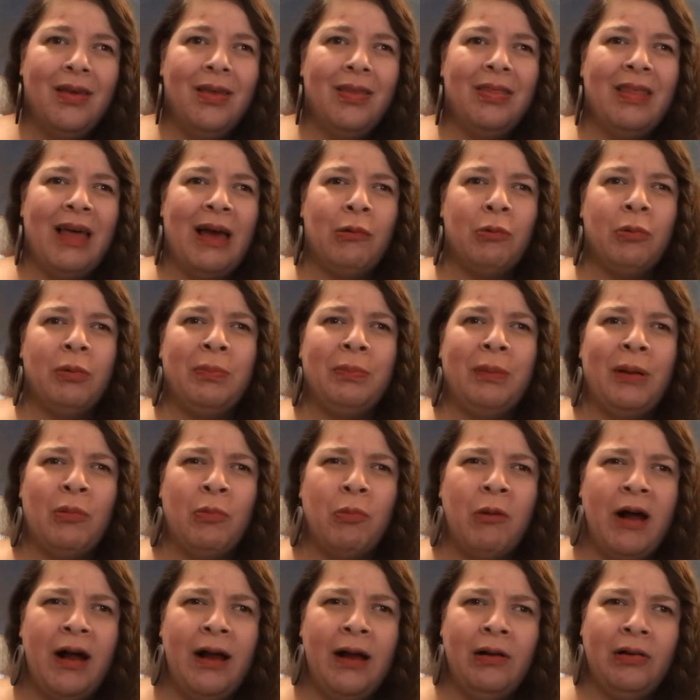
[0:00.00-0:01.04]
That would be
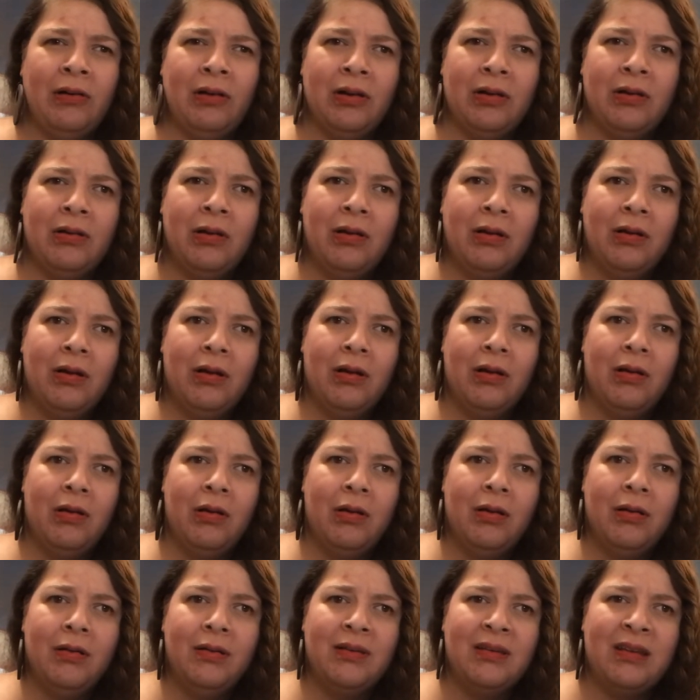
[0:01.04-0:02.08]
wild, if
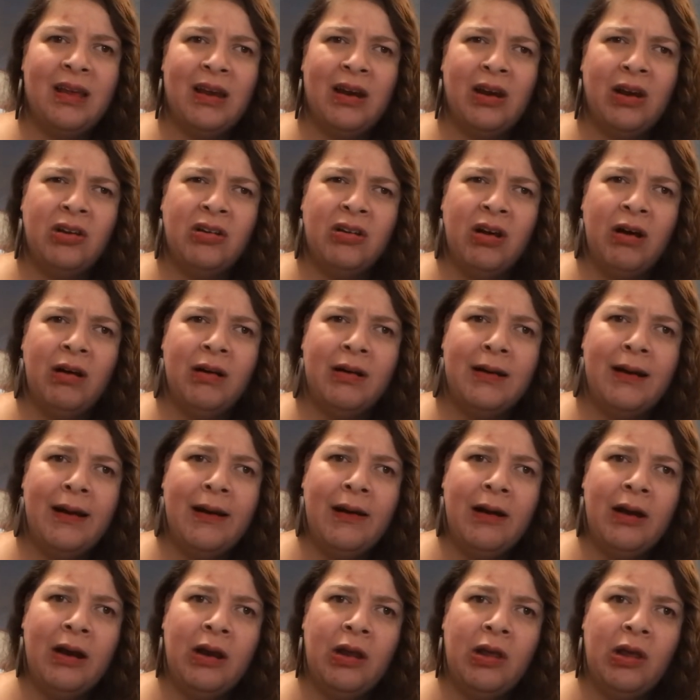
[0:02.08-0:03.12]
seeing a dog
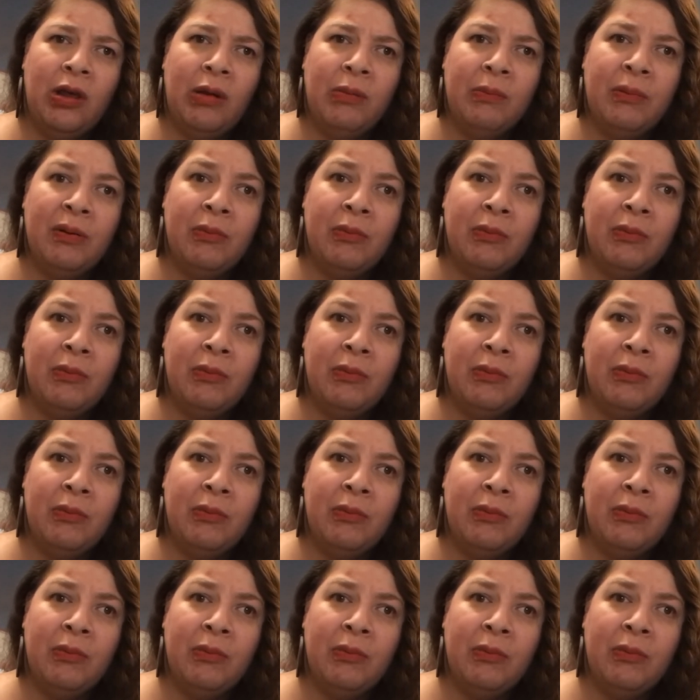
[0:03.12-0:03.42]
carrying a human